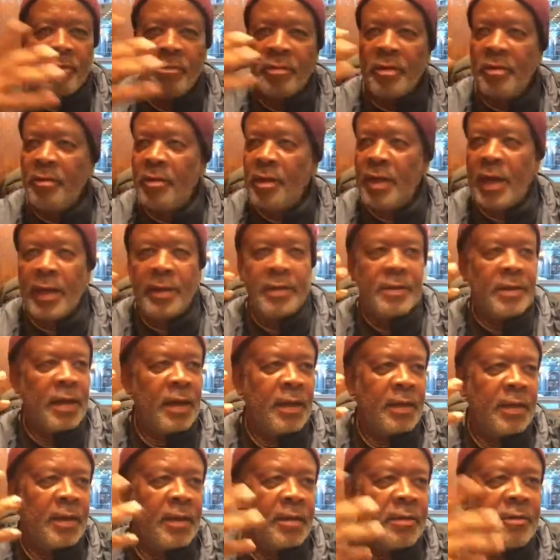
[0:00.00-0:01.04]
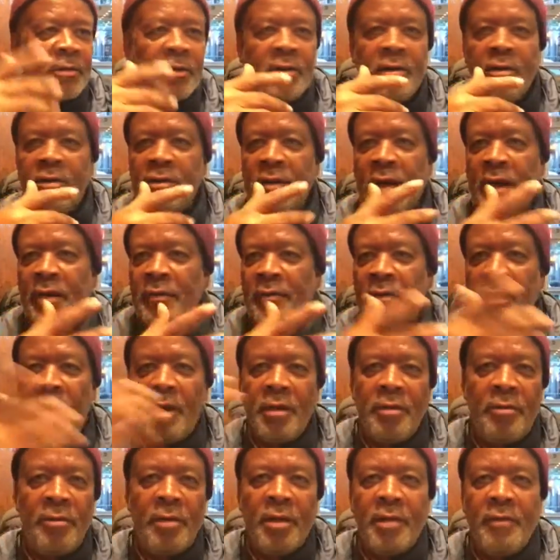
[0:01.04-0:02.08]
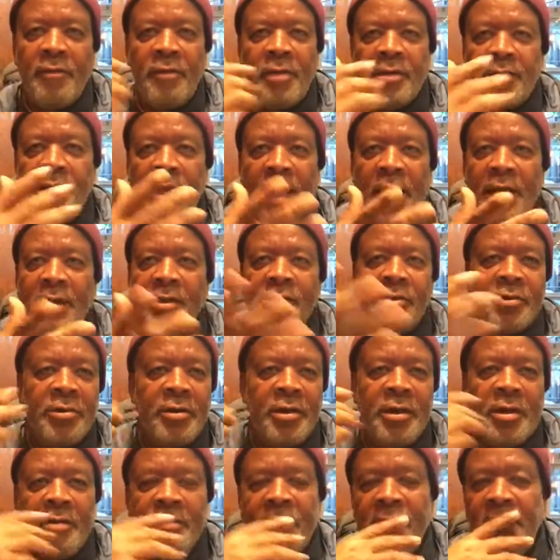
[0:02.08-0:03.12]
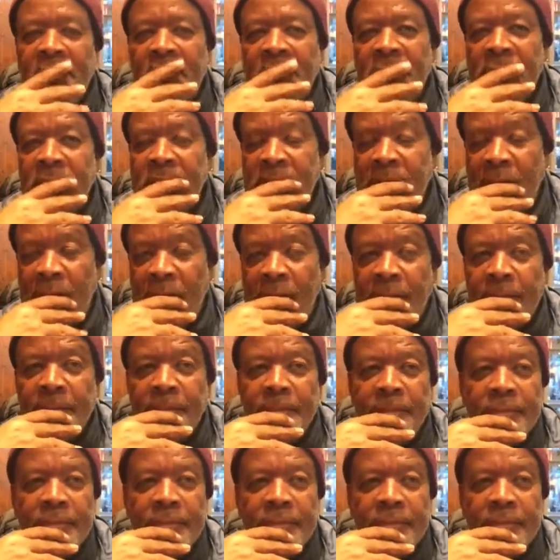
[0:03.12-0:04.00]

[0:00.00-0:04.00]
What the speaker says: we were like taking turns, any one of us answering him. And he was like